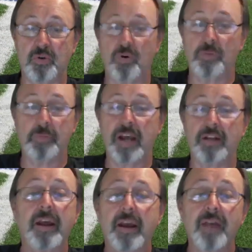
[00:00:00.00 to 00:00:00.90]

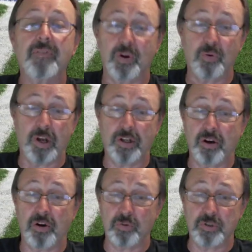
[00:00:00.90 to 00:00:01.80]
quarterback. They have a great
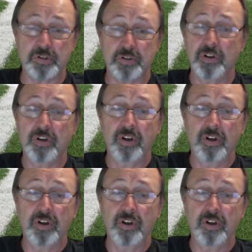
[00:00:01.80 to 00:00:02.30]
coach.